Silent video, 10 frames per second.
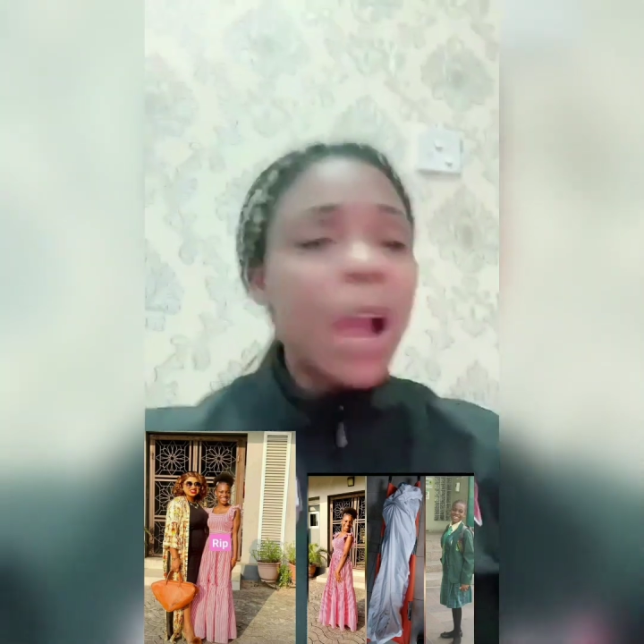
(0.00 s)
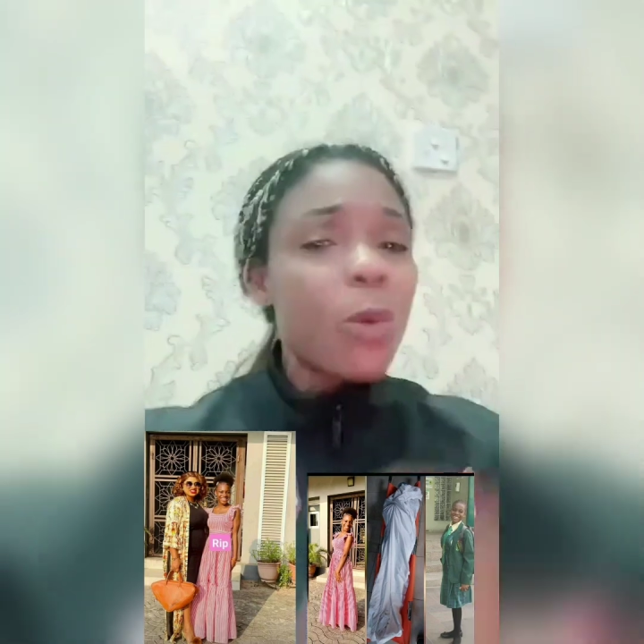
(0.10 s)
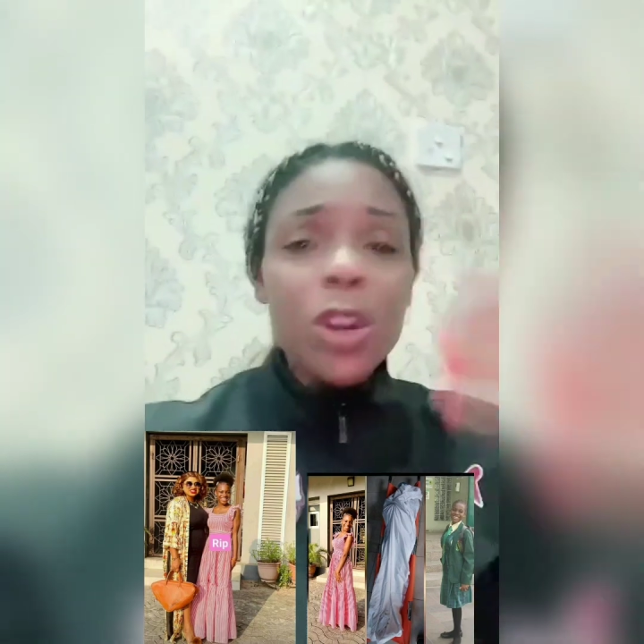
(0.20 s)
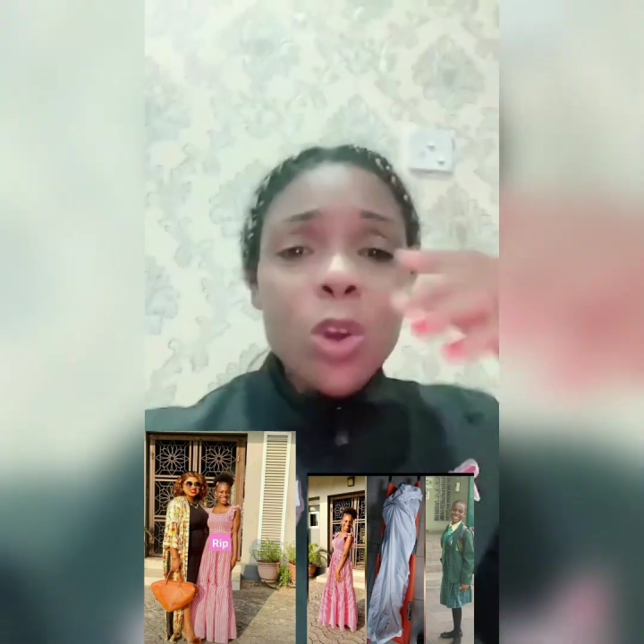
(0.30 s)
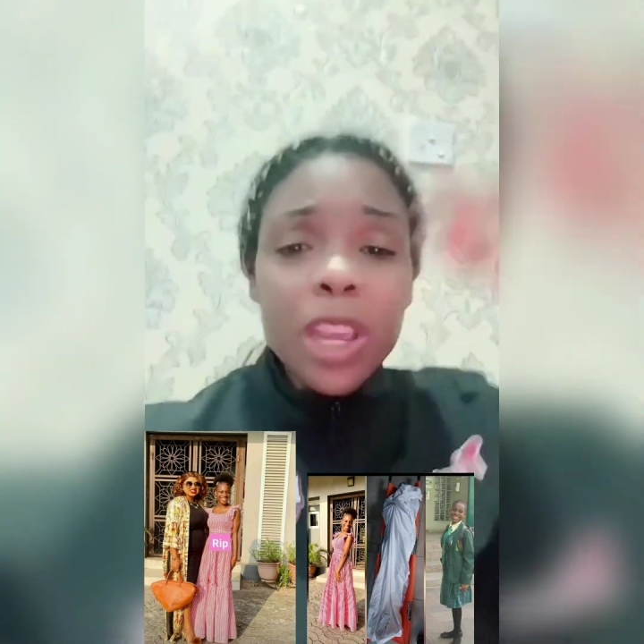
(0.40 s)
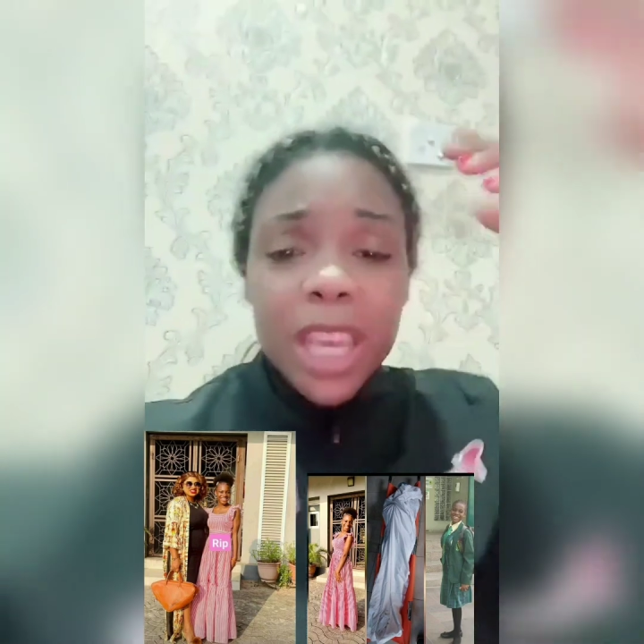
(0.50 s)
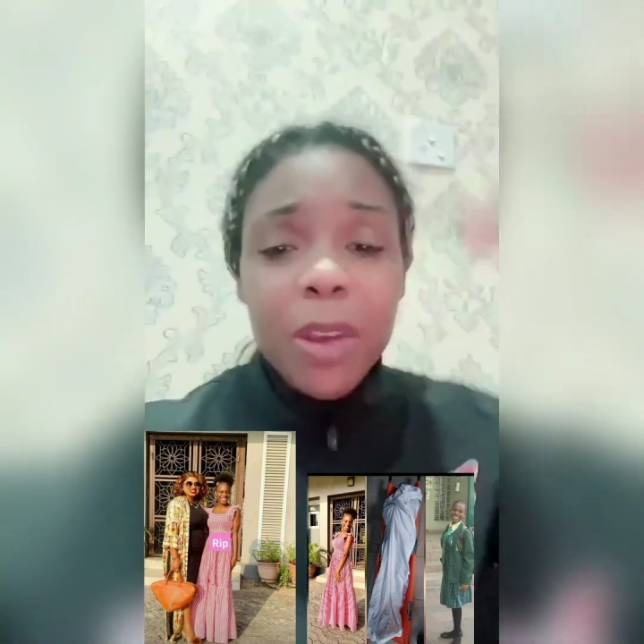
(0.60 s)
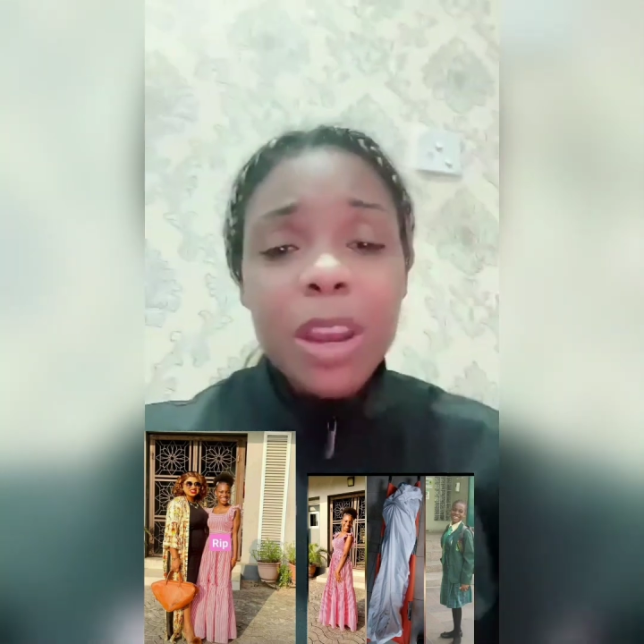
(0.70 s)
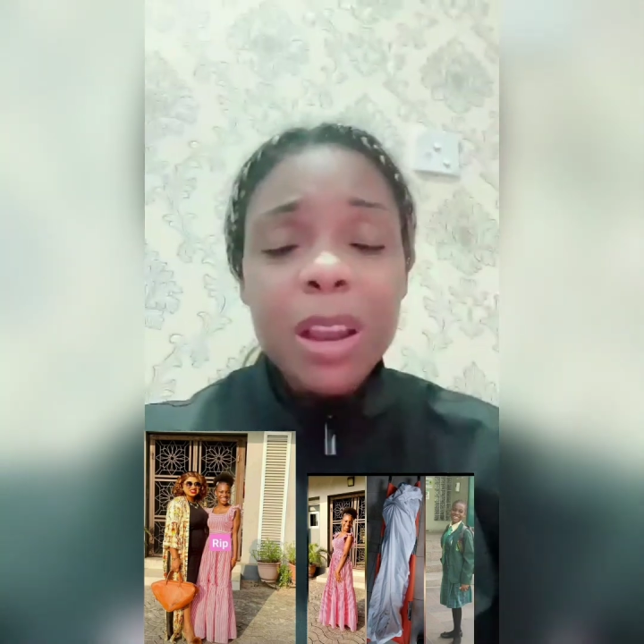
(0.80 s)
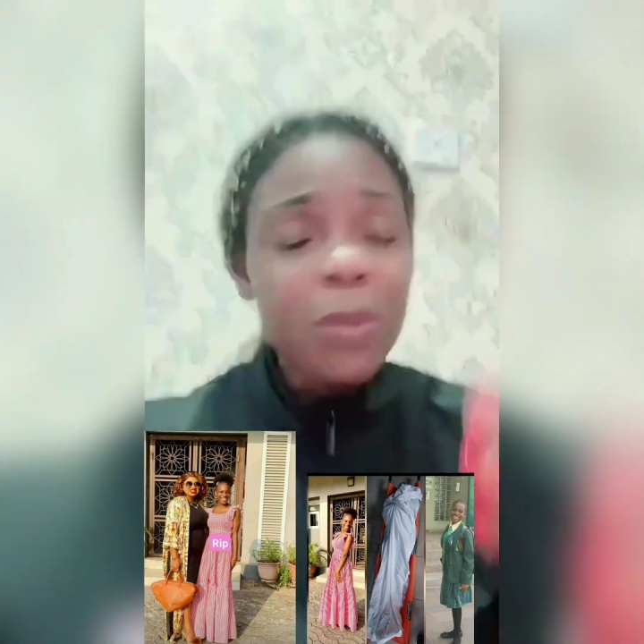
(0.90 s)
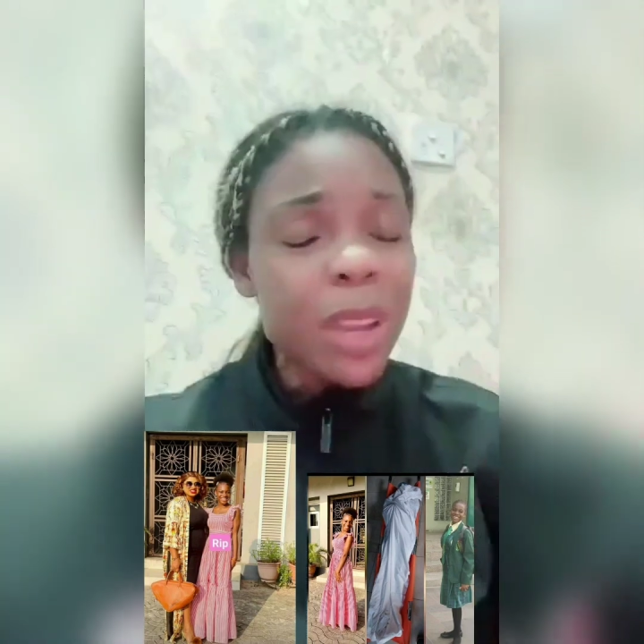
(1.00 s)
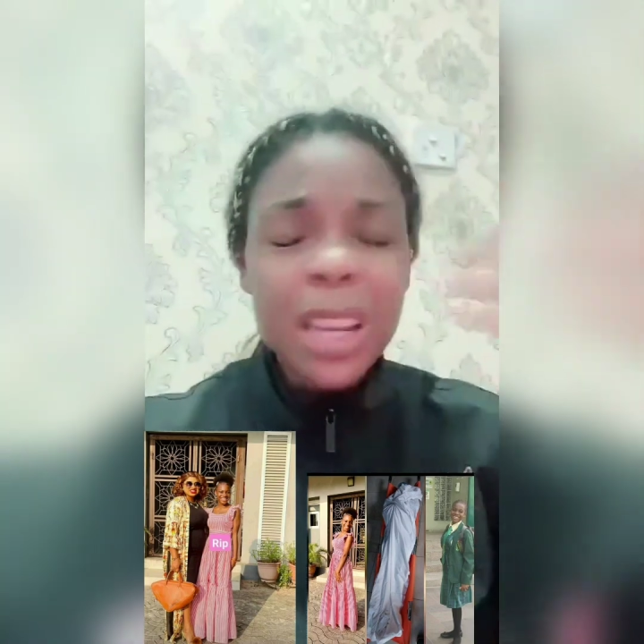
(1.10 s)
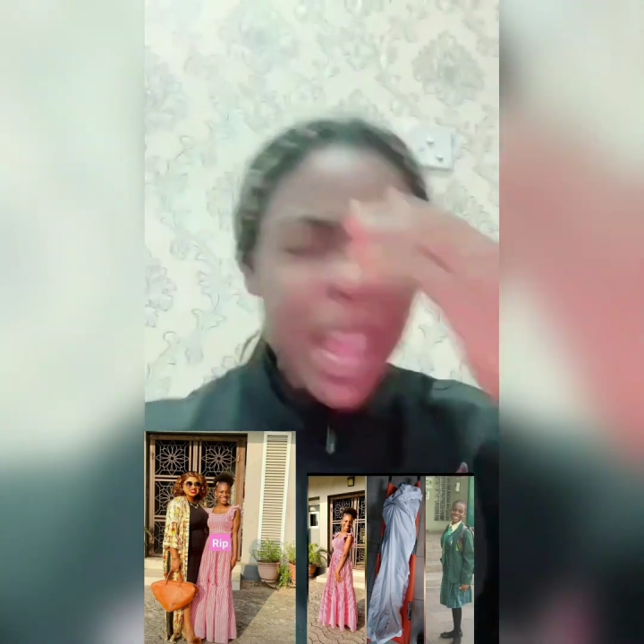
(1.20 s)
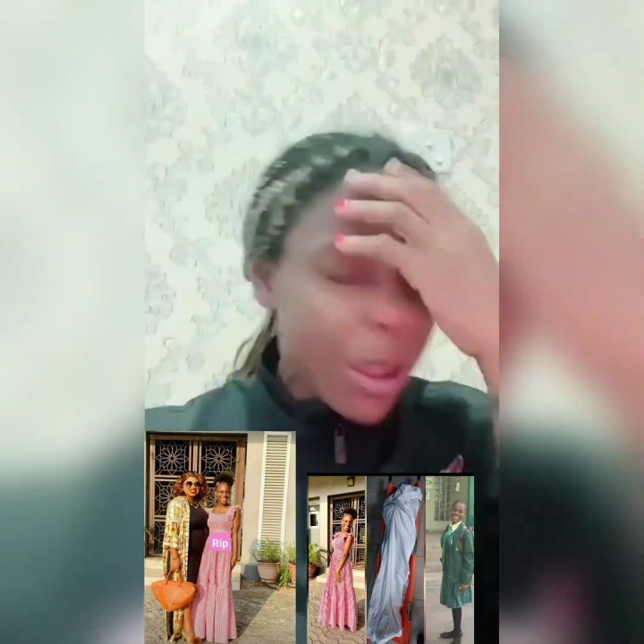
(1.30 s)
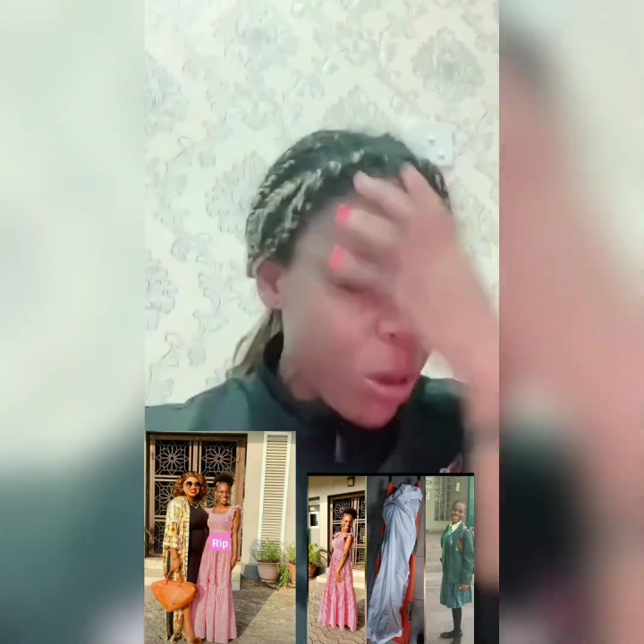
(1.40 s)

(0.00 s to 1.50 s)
And we're not hearing, like,